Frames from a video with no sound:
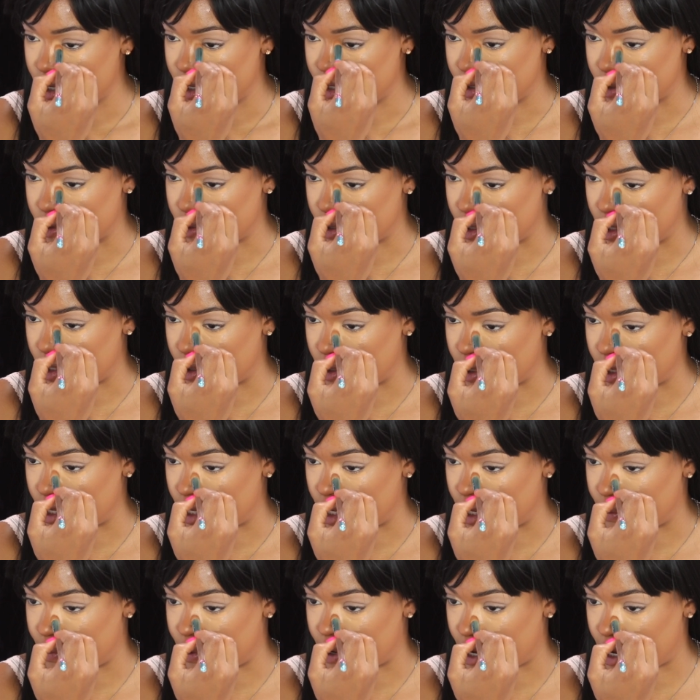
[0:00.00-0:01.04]
doing a little
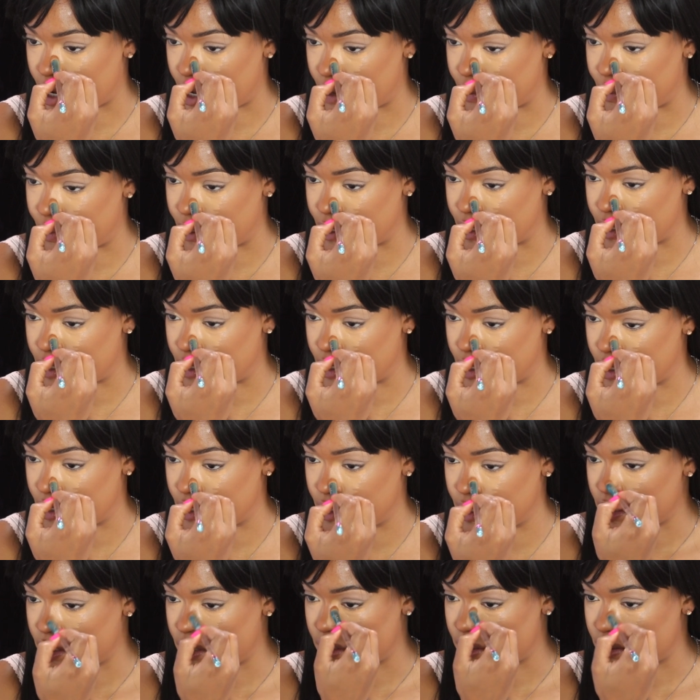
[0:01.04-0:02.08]
hip hop
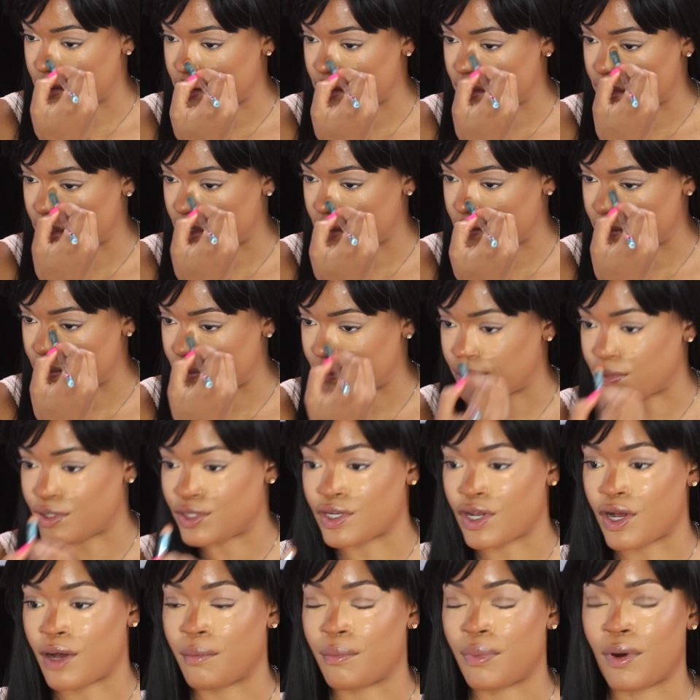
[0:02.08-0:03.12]
and, you know, some
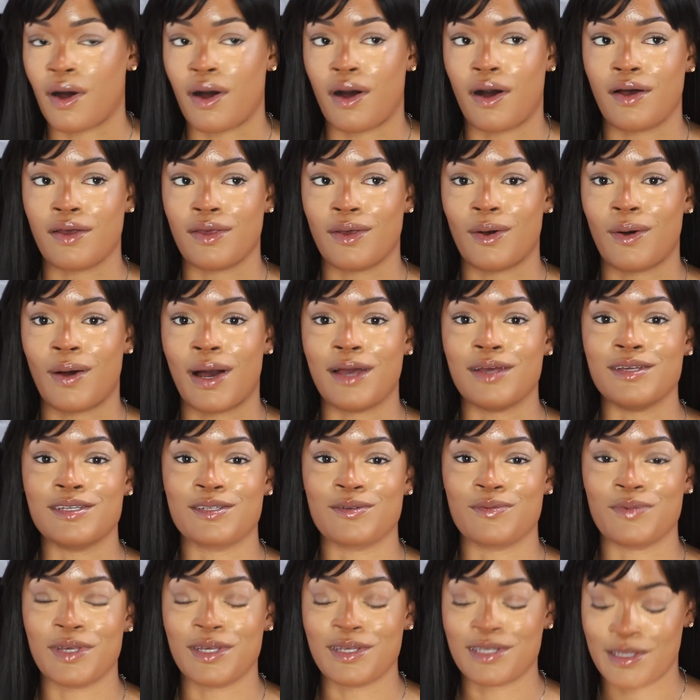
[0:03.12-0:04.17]
Sean Paul. Yo,
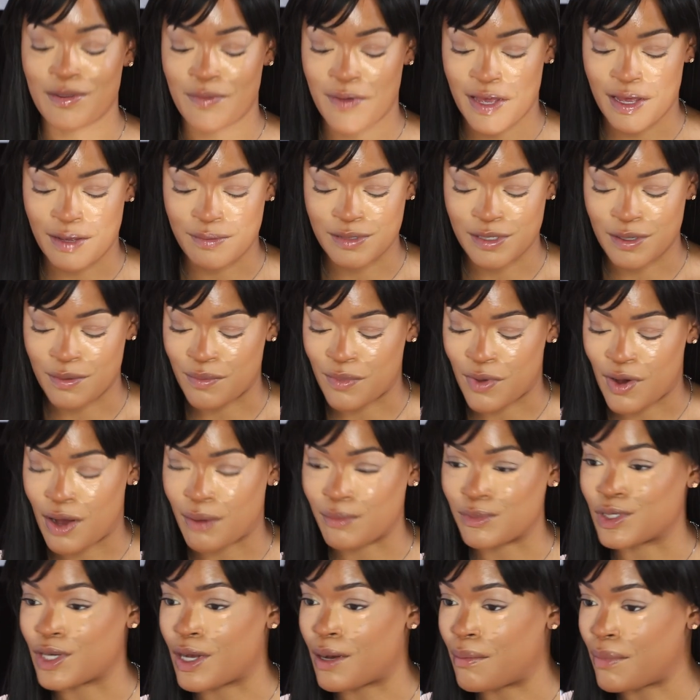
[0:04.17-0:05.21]
we used to make up some
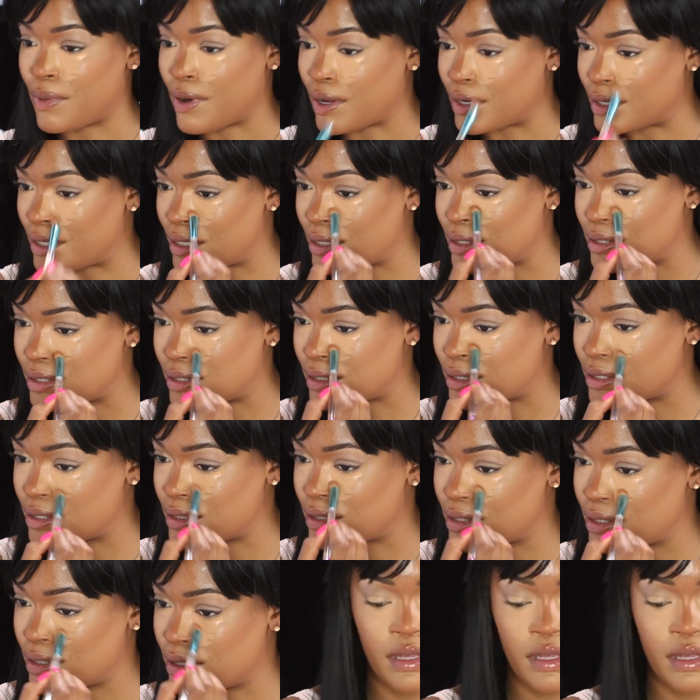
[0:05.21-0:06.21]
bomb Sean Paul dances.